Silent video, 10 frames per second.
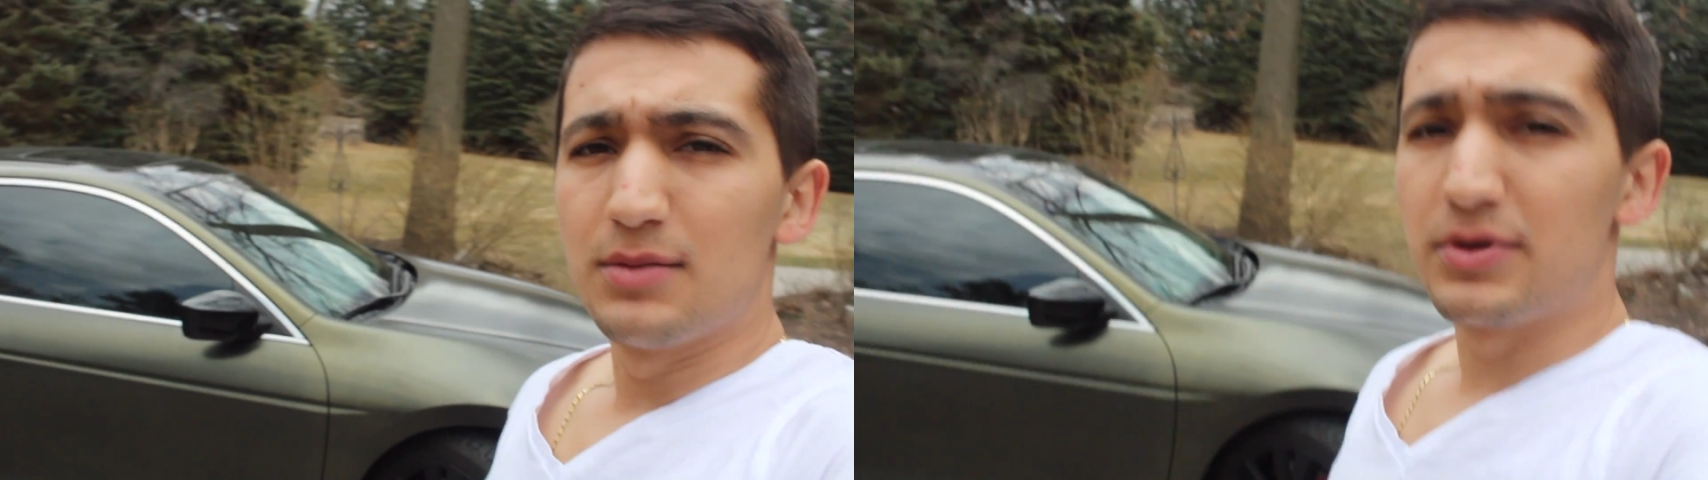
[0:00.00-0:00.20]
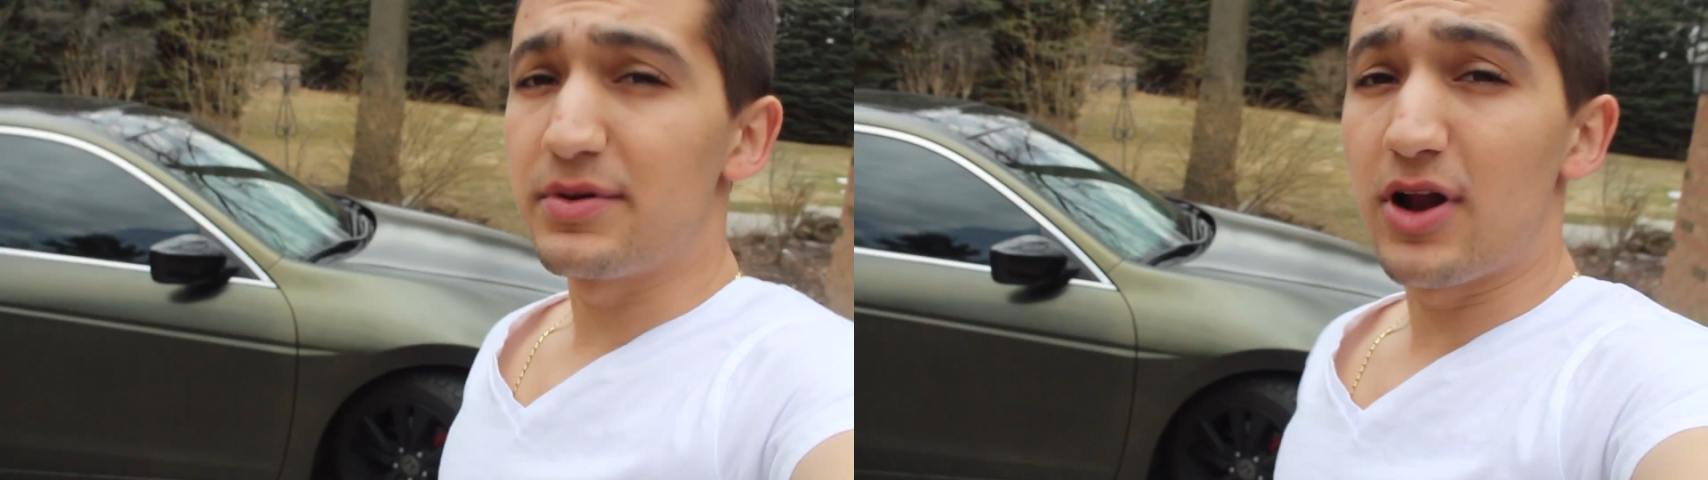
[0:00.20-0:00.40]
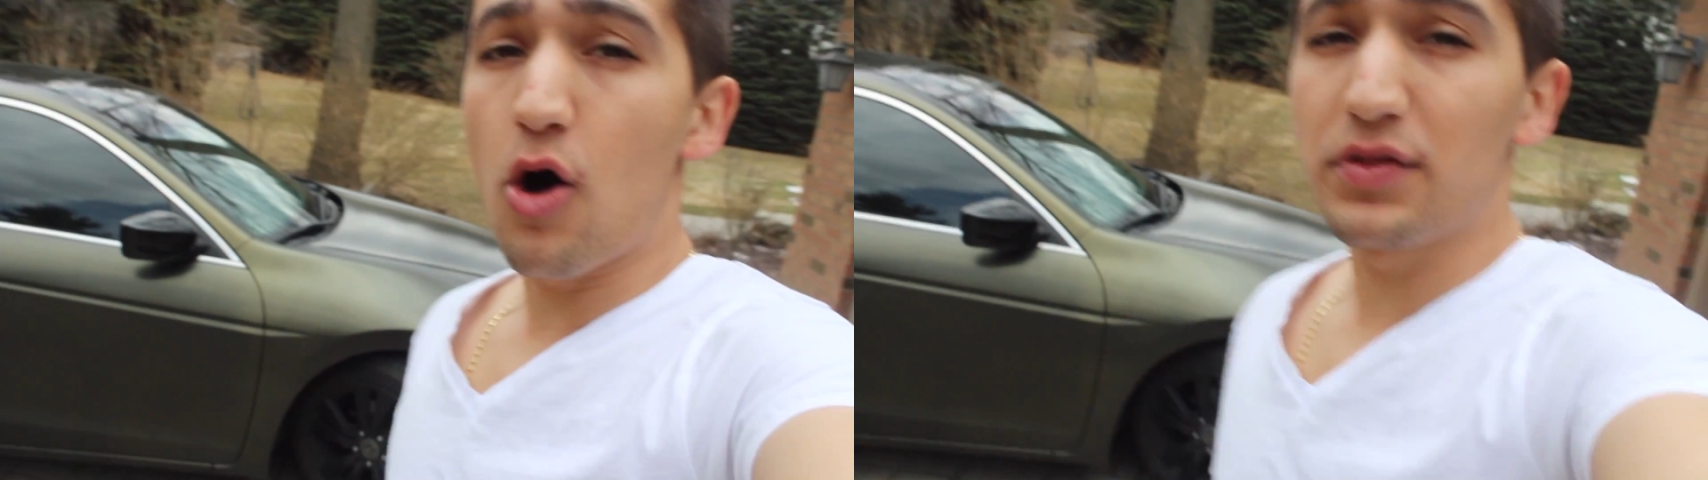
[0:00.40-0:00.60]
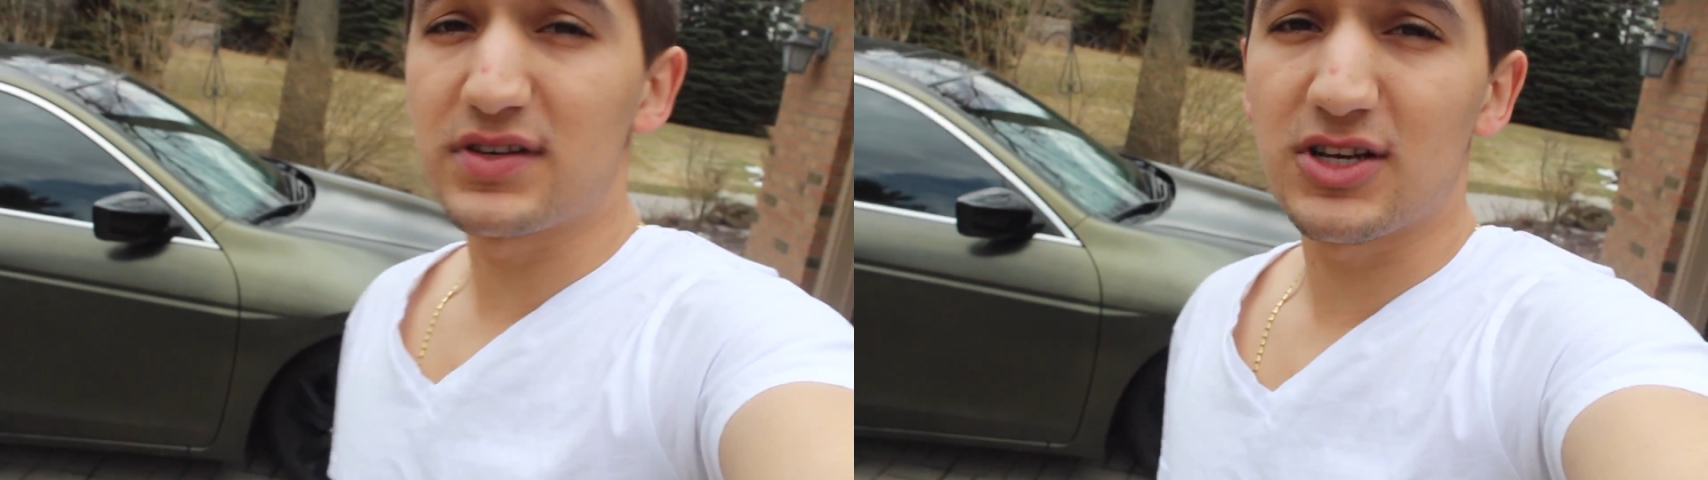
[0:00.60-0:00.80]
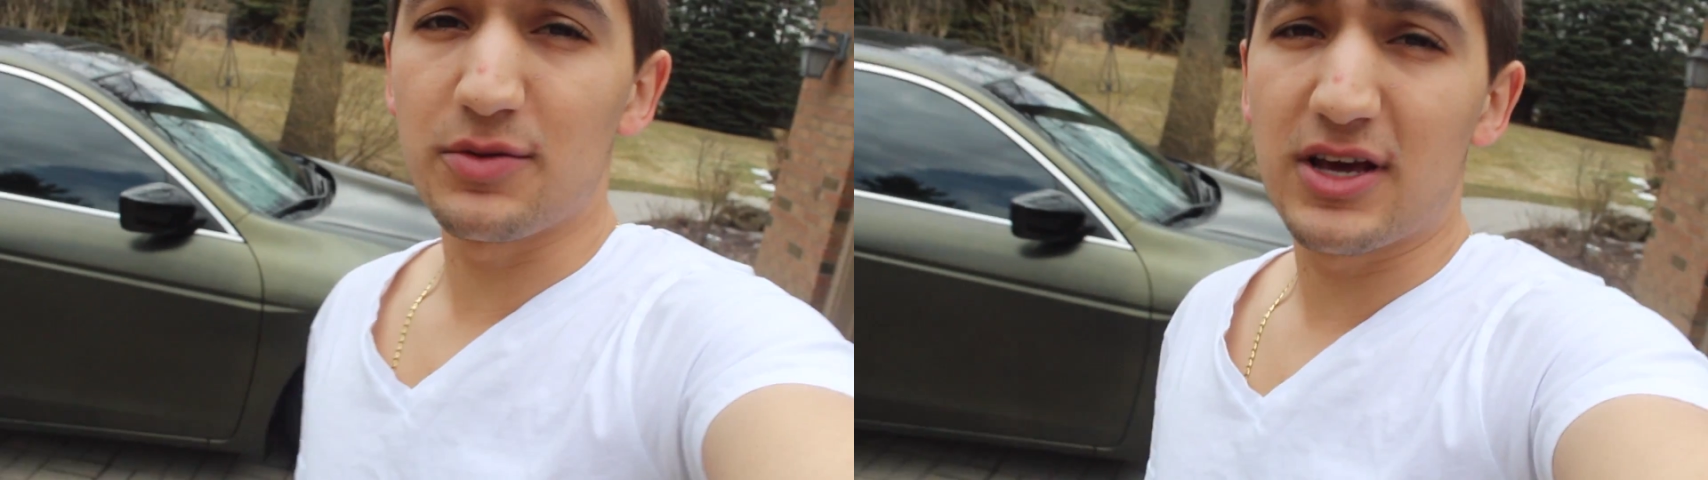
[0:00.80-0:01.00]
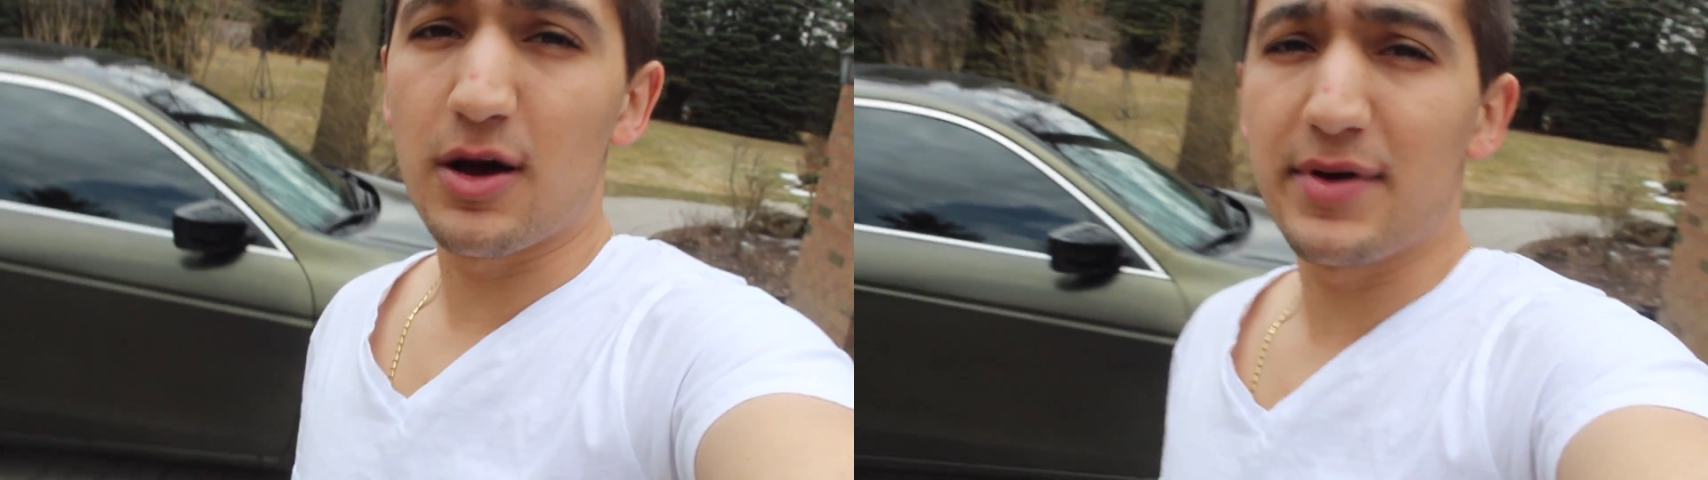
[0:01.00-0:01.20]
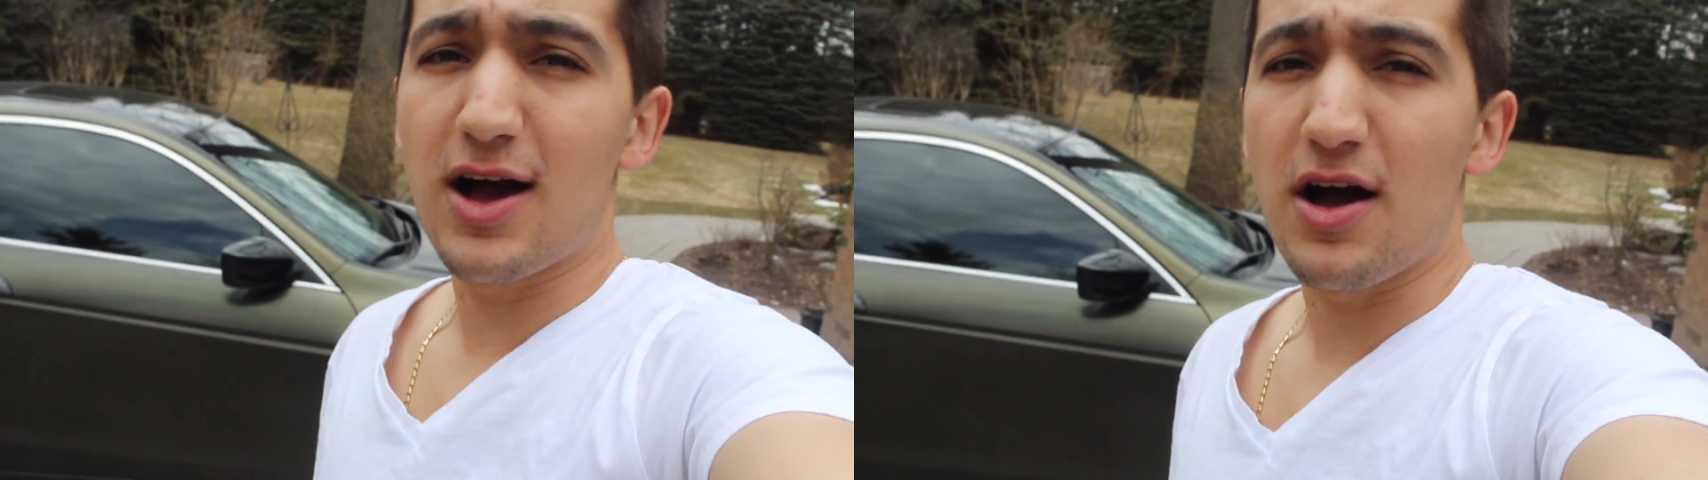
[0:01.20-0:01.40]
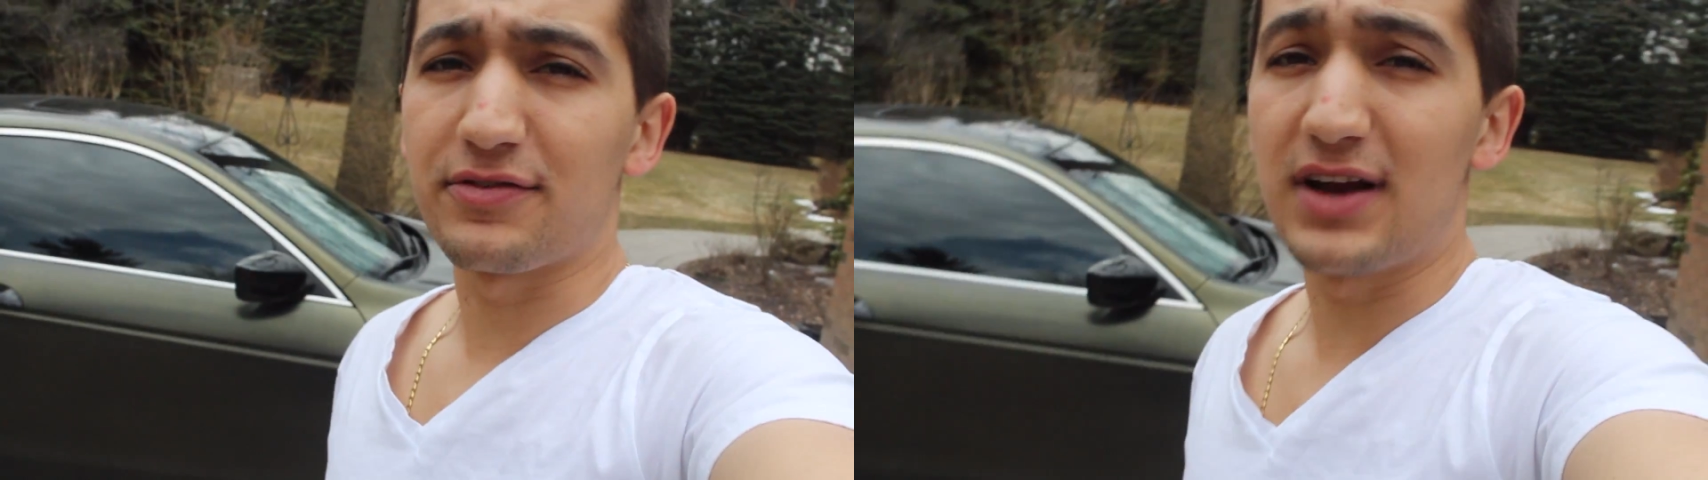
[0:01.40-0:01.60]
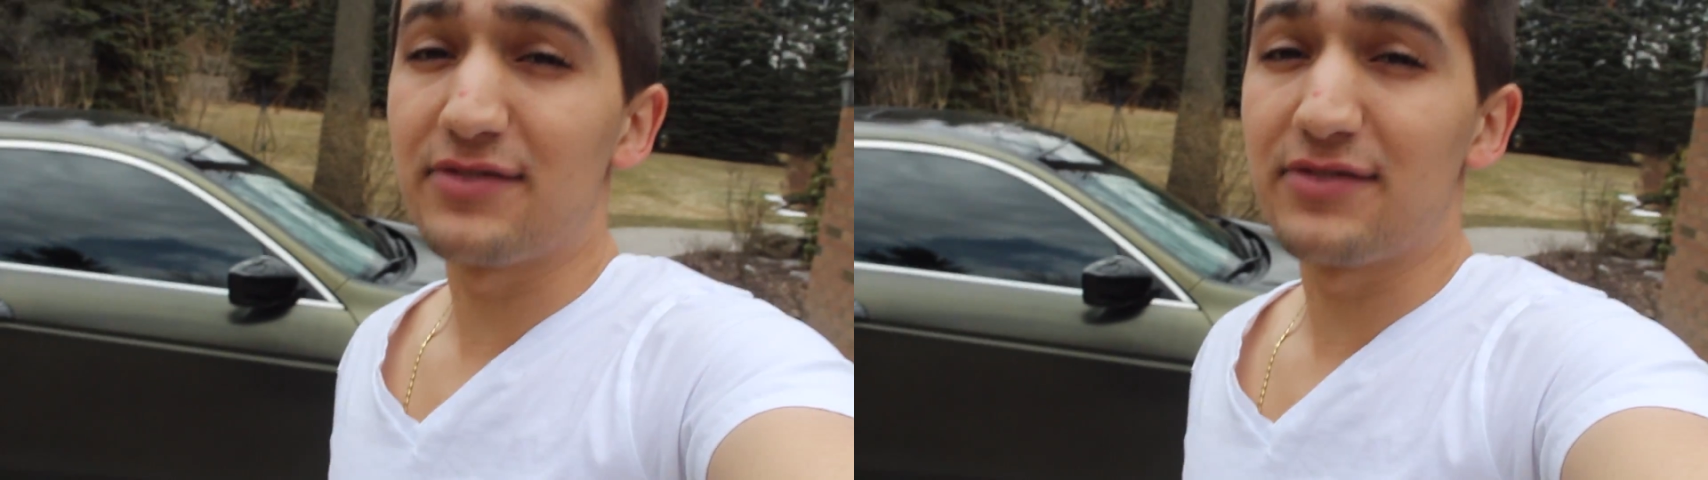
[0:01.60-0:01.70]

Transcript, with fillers: But I mean, all this is gonna be coming off,